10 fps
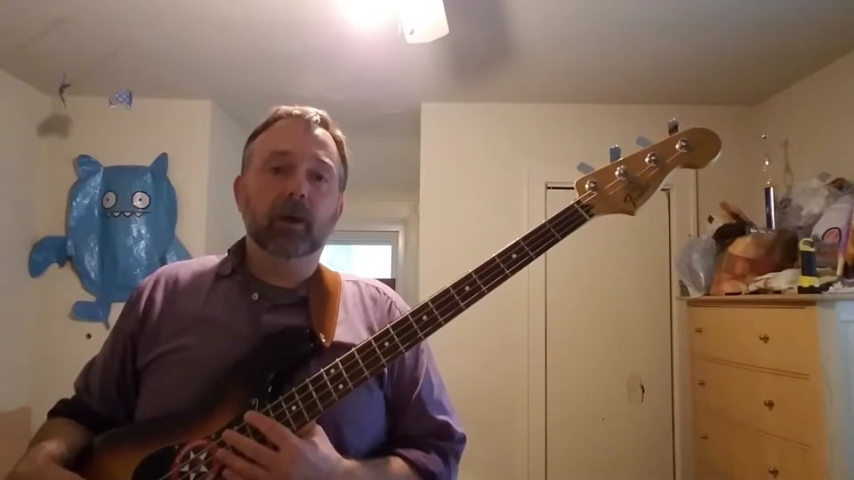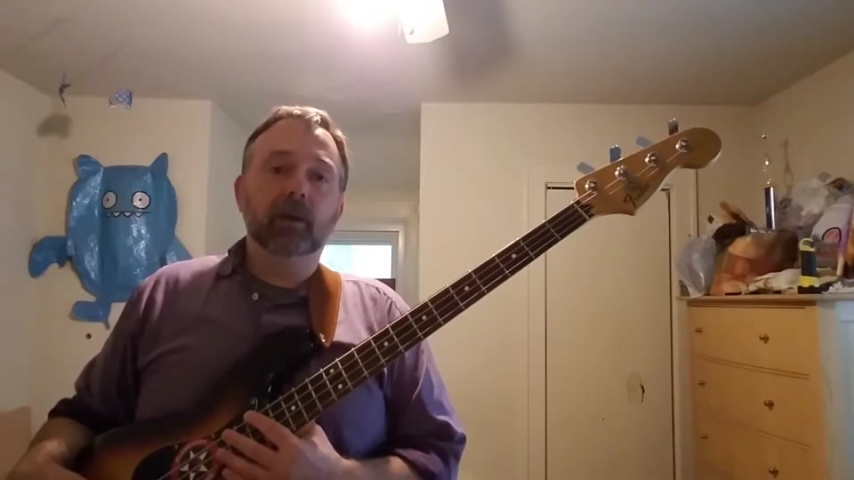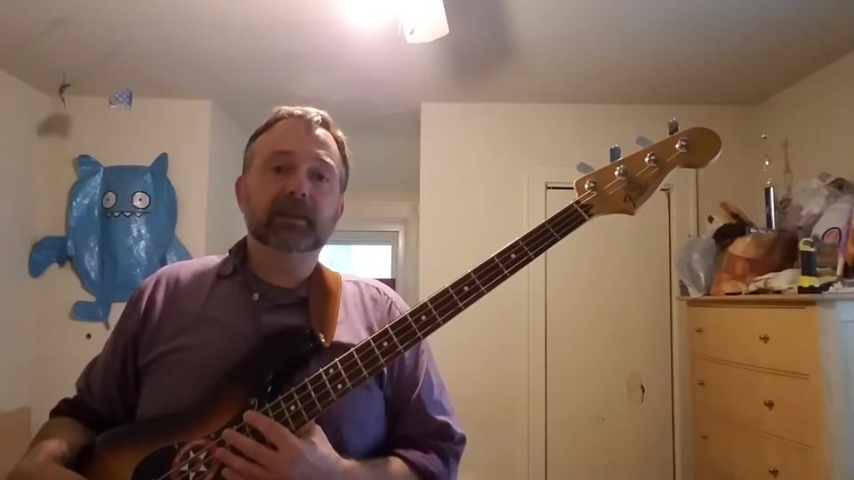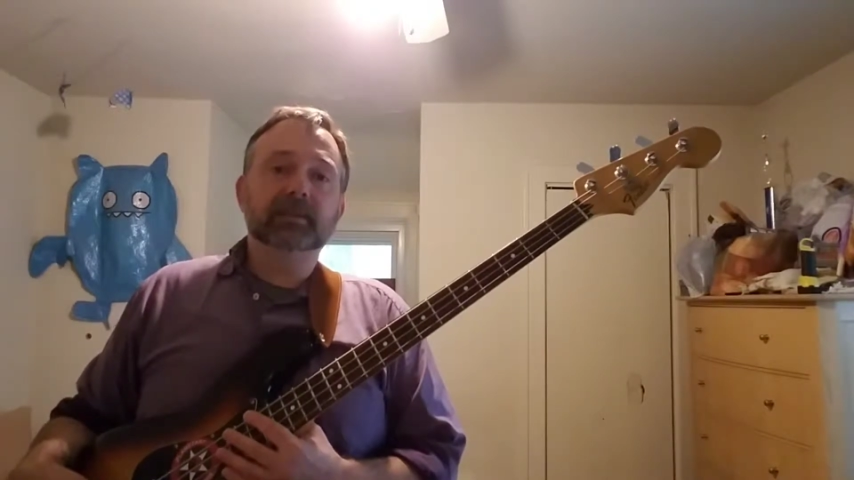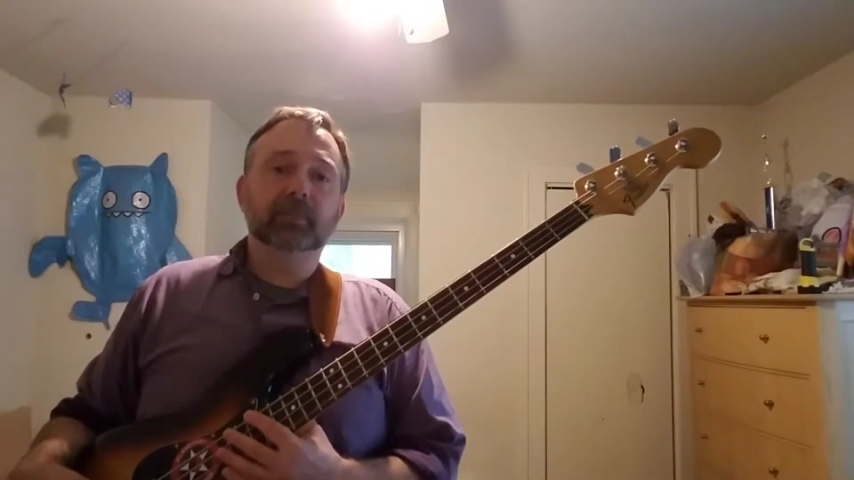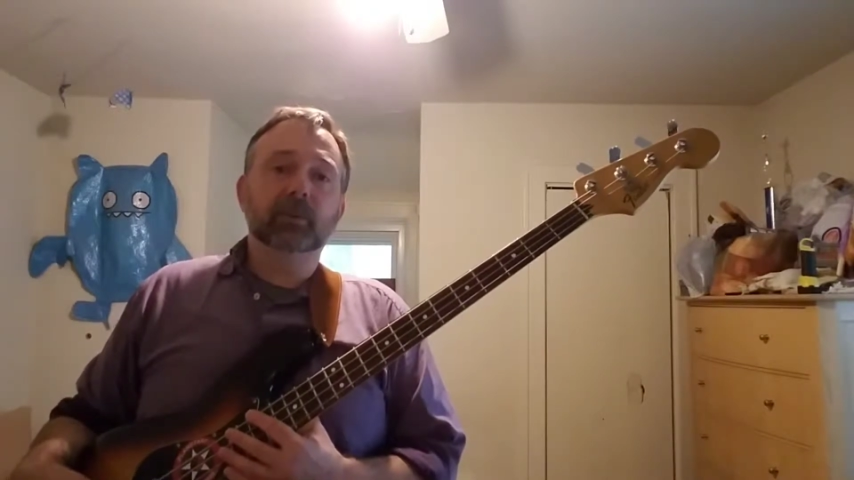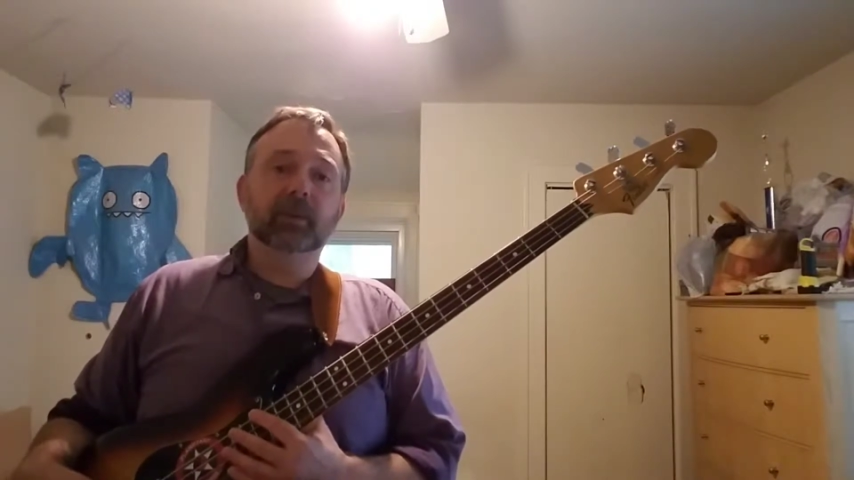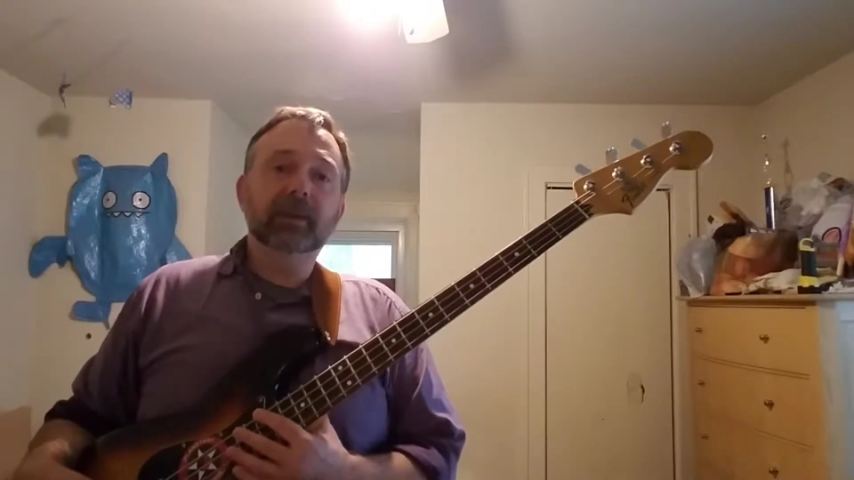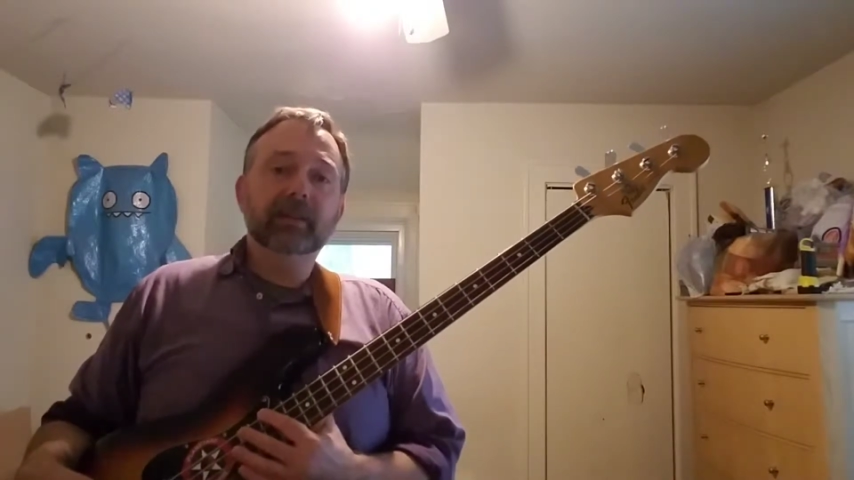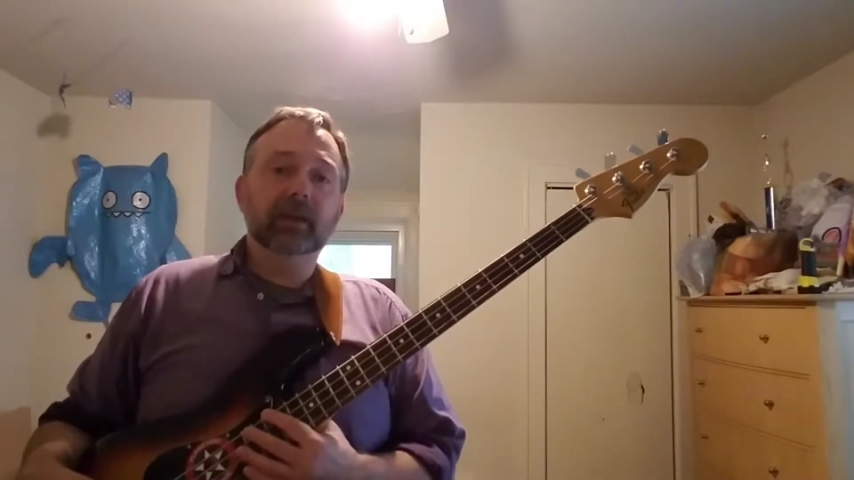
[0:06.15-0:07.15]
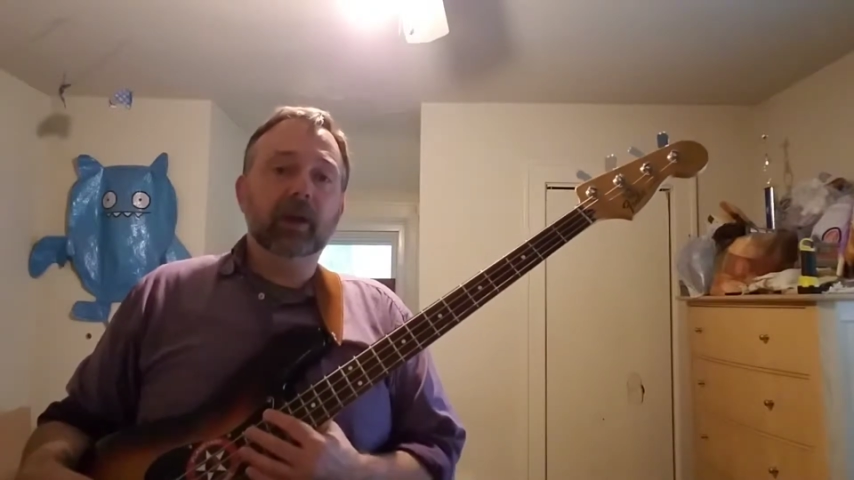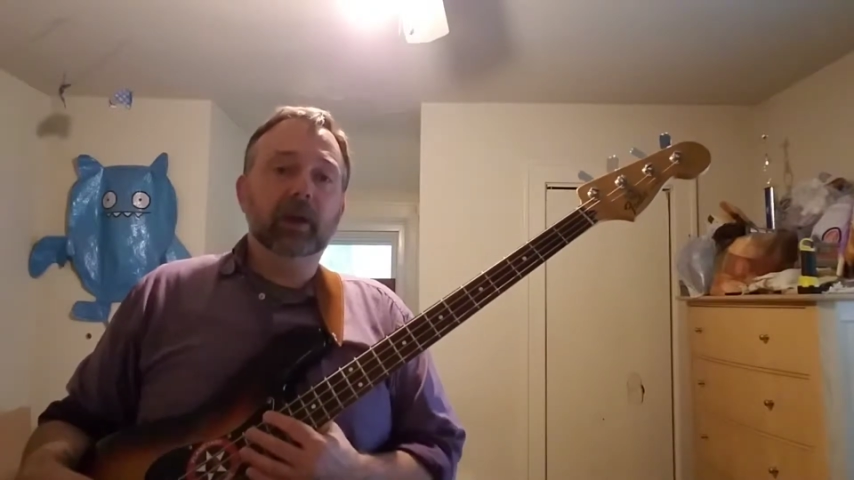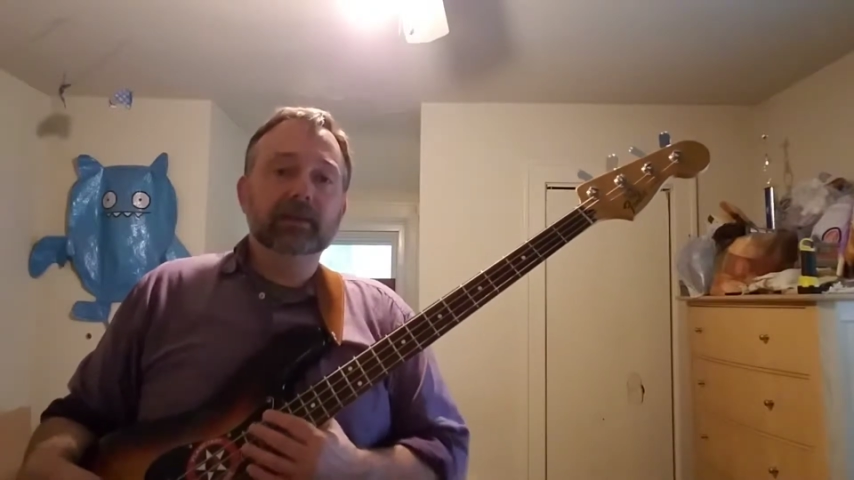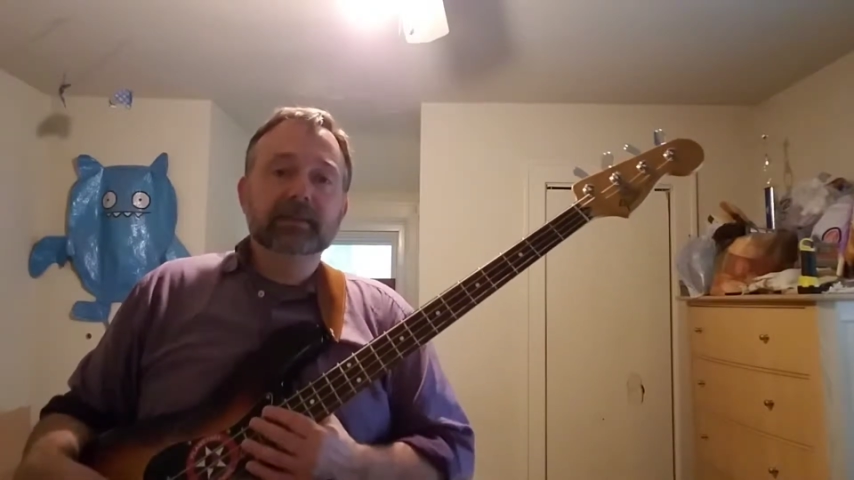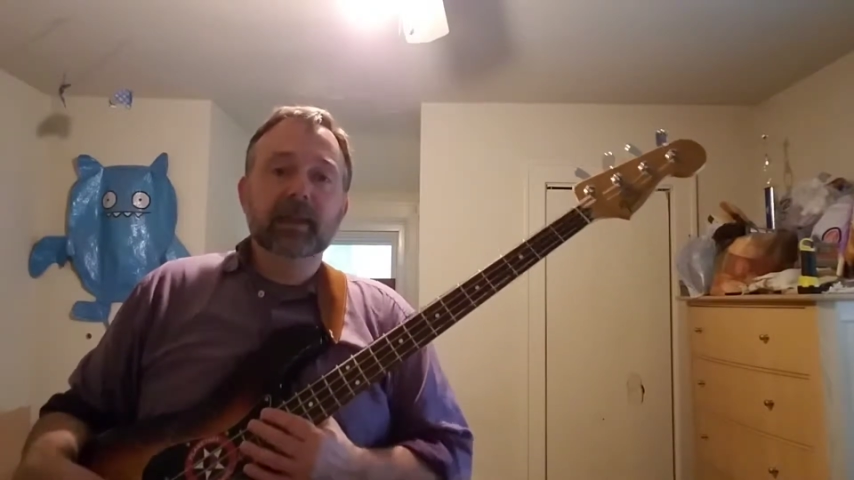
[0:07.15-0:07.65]
are exploring the
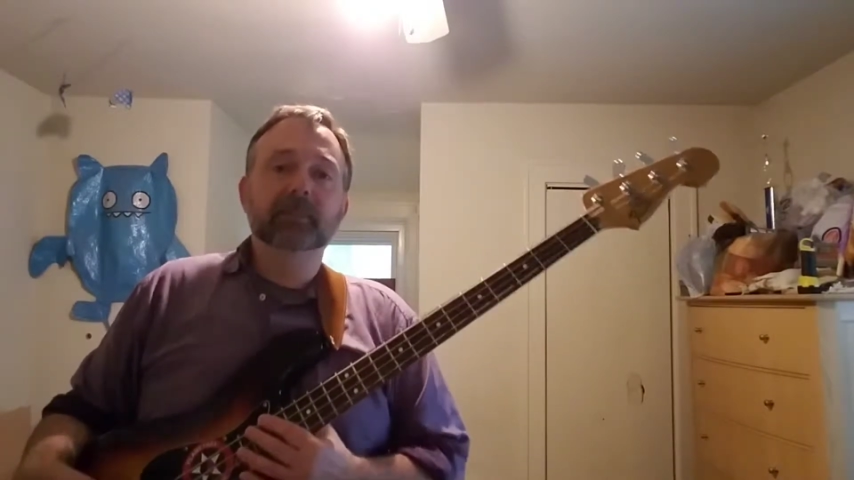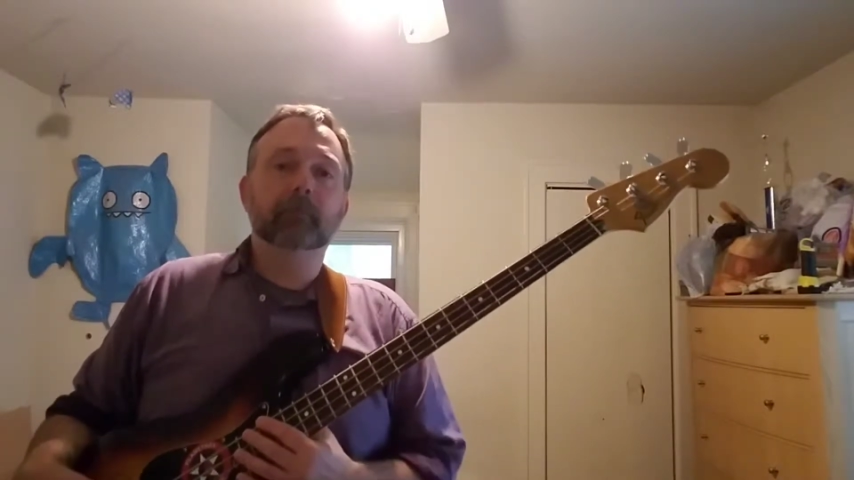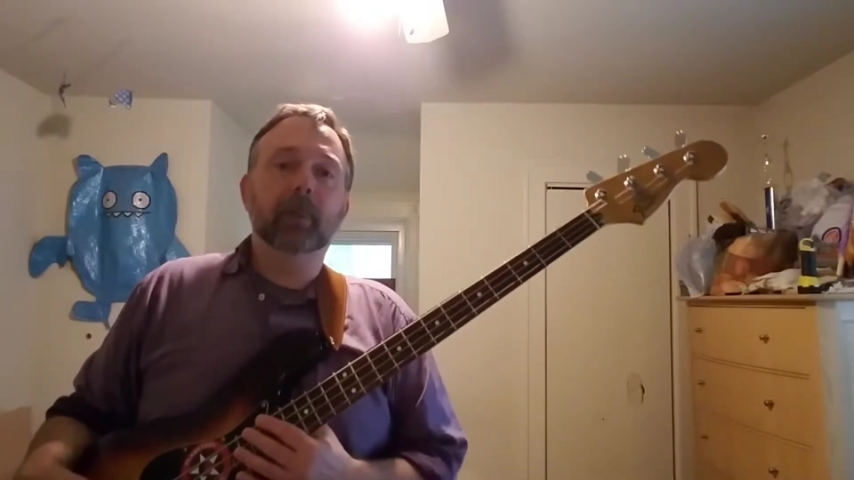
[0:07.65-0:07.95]
concept